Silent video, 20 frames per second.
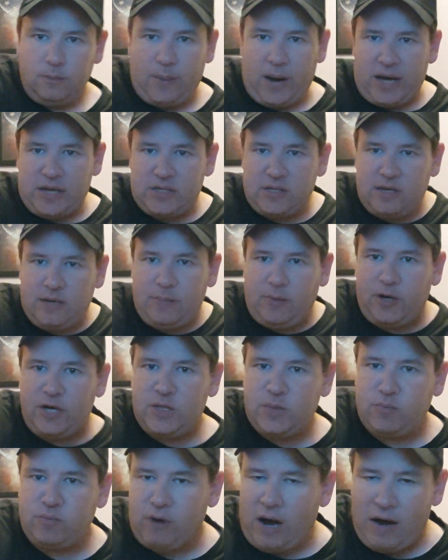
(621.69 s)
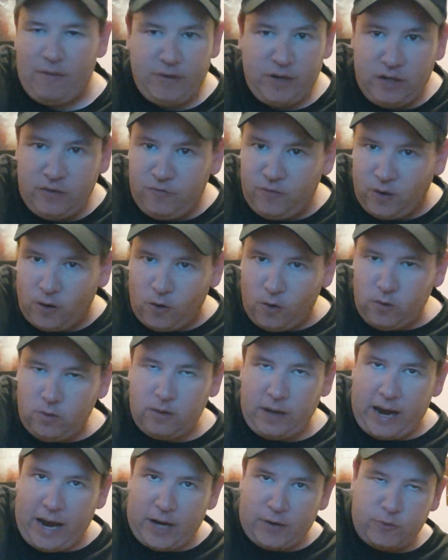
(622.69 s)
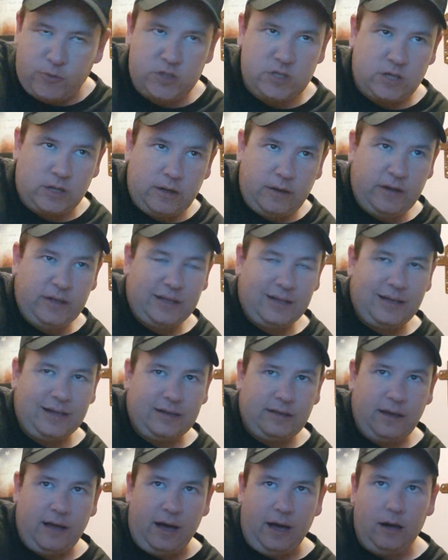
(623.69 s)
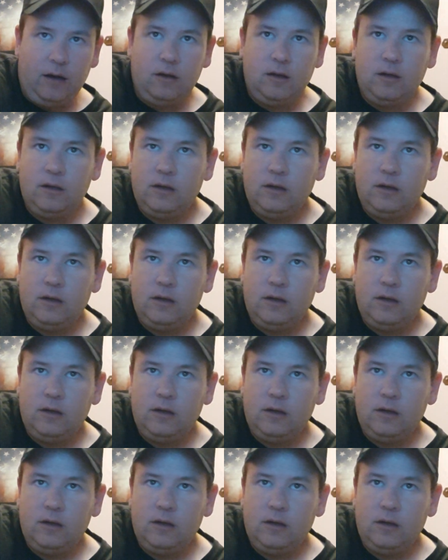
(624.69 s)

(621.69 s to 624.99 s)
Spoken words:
passing anybody's private info, address, and anything like that.